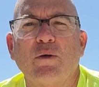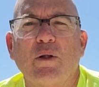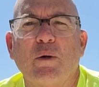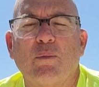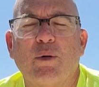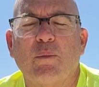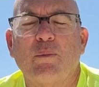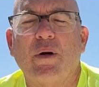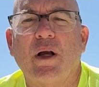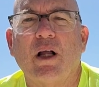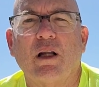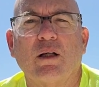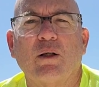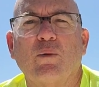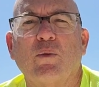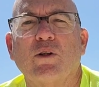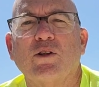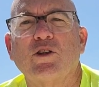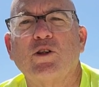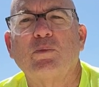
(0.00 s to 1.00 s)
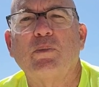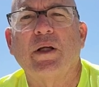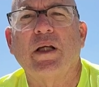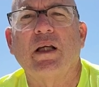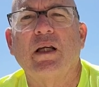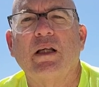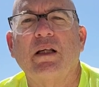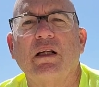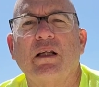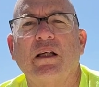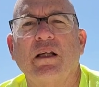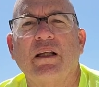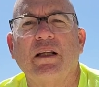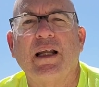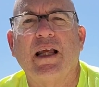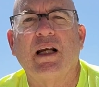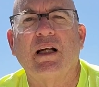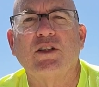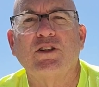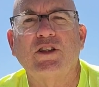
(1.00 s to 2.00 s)
the propeller will spin and
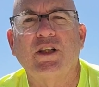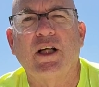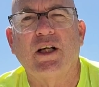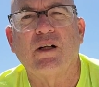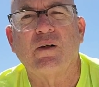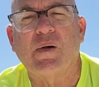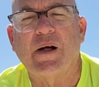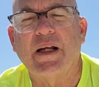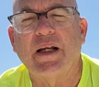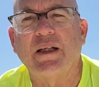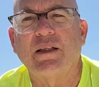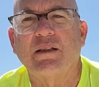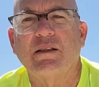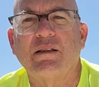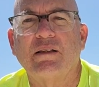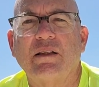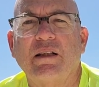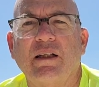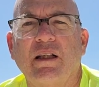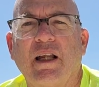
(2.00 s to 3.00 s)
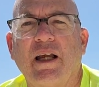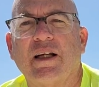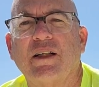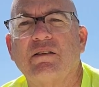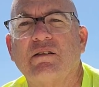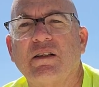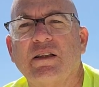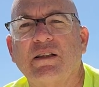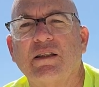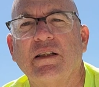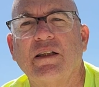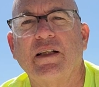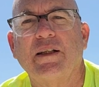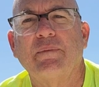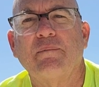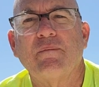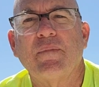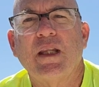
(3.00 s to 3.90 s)
that'll generate electricity.